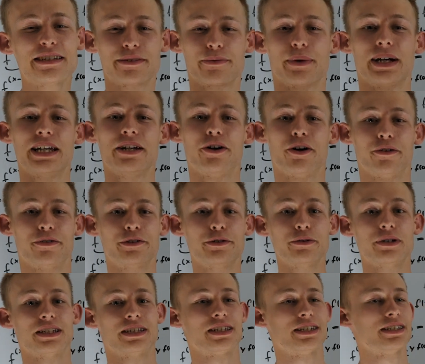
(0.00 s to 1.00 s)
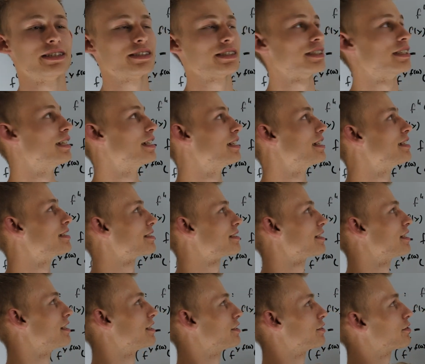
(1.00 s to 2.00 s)
way of doing this is
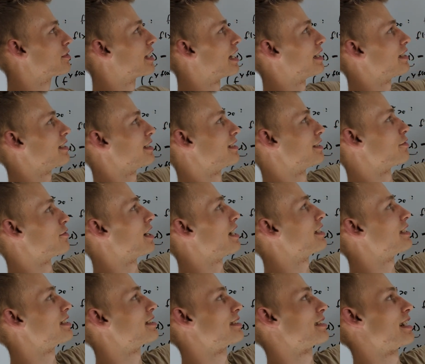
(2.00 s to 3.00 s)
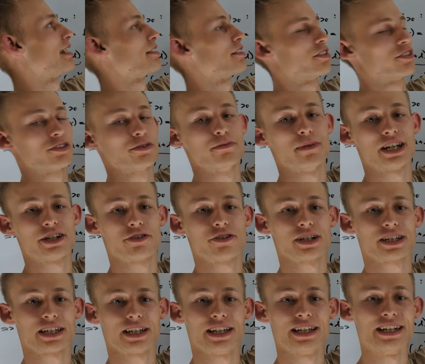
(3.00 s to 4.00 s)
to get the right-hand side
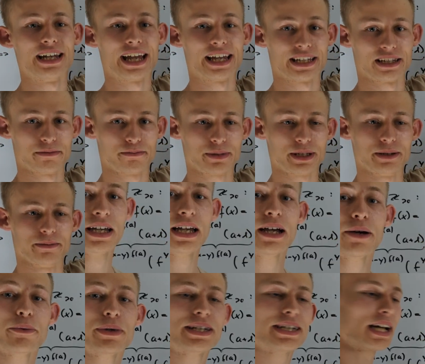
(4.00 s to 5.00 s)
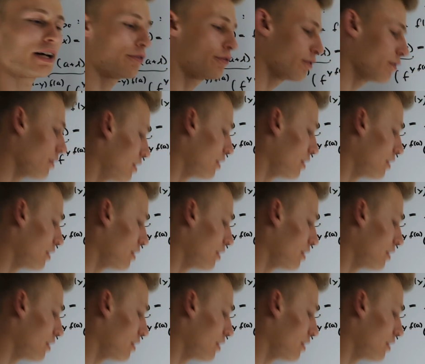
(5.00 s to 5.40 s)
symmetric in A and B. We therefore